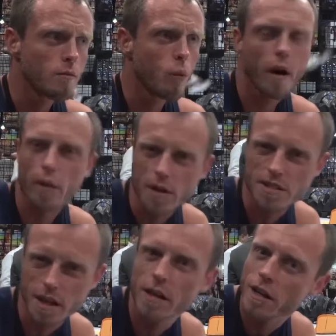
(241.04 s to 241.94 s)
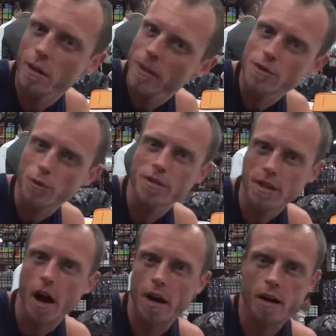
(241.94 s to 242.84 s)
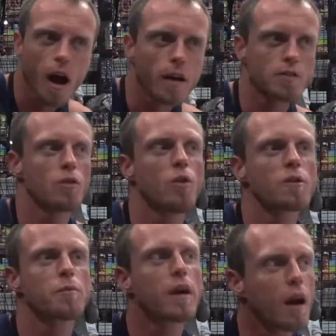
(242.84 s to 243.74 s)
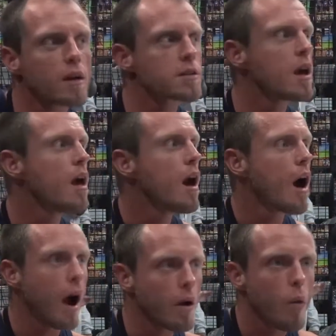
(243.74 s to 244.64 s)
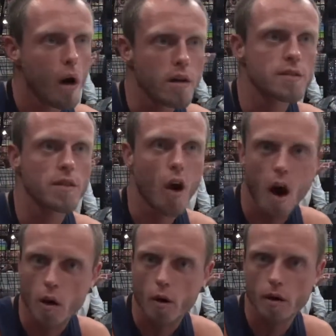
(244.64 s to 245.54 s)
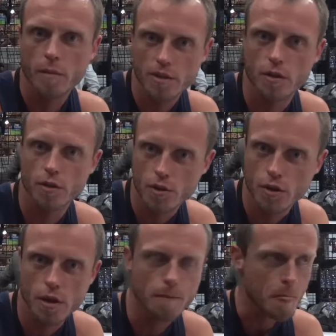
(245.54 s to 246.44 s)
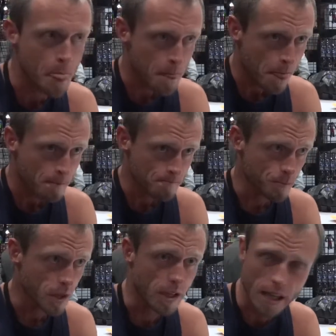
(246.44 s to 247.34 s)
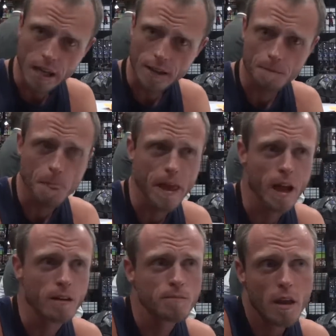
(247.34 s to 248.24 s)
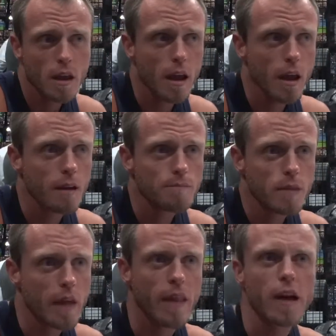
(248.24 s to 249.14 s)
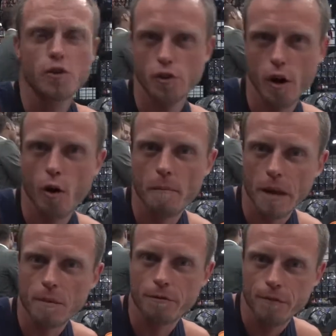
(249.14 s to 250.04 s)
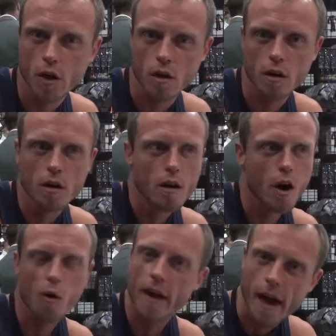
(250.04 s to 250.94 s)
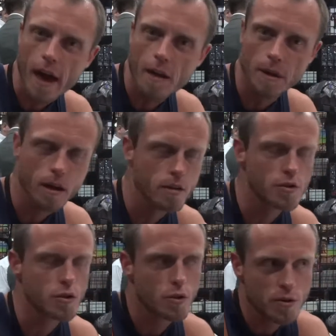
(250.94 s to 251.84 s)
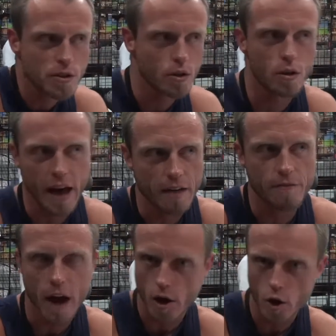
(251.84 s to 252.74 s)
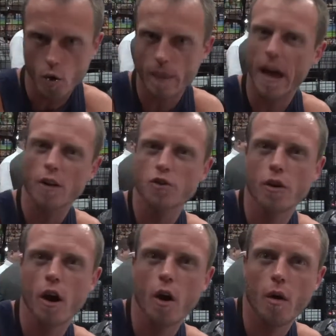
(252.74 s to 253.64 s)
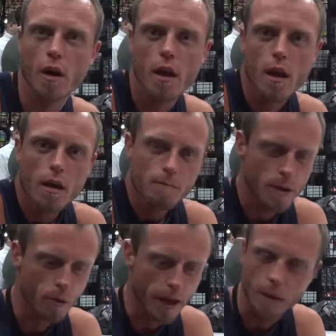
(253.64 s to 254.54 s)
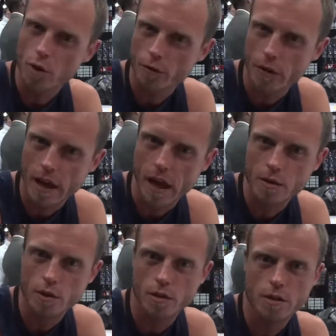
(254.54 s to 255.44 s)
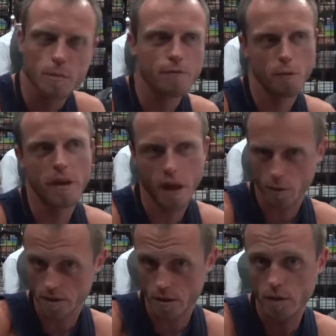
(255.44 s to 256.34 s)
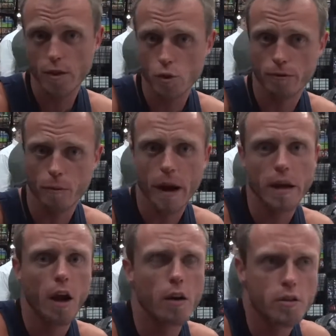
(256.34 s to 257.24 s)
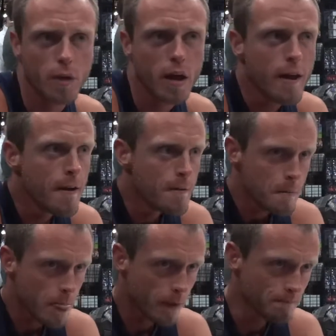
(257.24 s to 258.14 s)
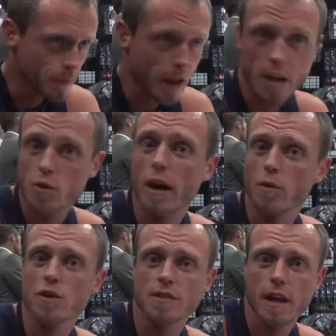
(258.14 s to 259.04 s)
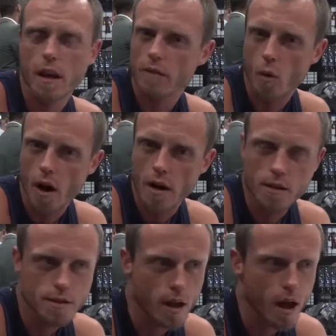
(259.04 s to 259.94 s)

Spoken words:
one of the reasons I didn't commit suicide in high school was because I was the awkward, misunderstood geek, and that show made me feel okay because you still had value in that show and people came to you for the answers. For me that was individual for my character, but I guess what I would just say to everyone is